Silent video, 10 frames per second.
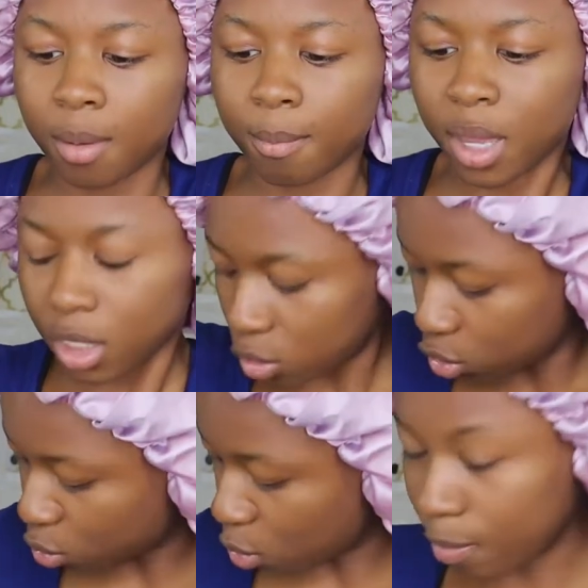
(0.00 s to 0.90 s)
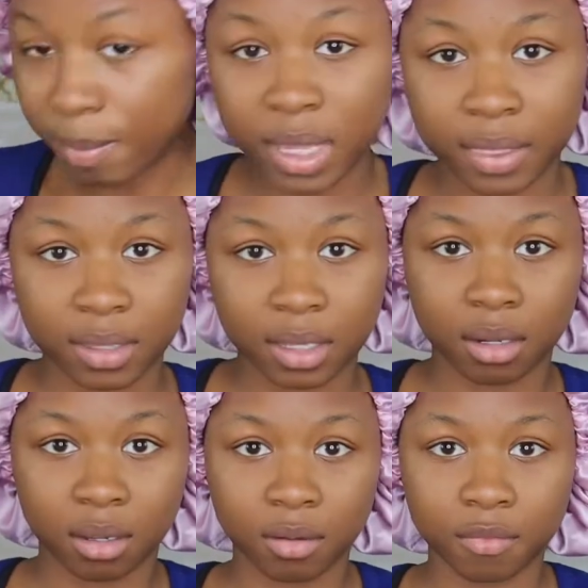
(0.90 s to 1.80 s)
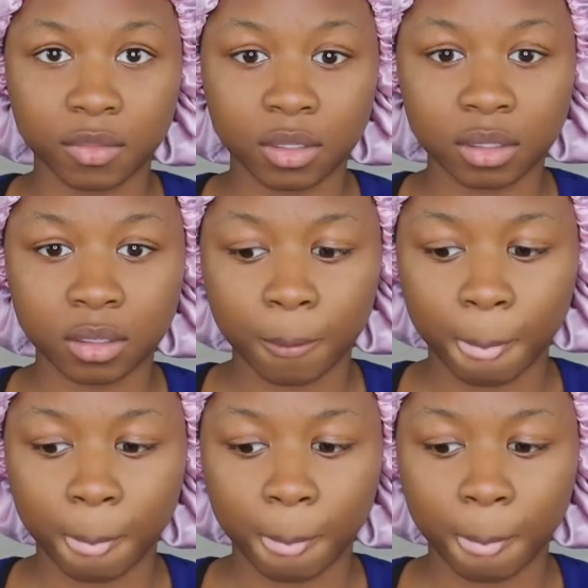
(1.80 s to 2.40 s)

my usual method of the,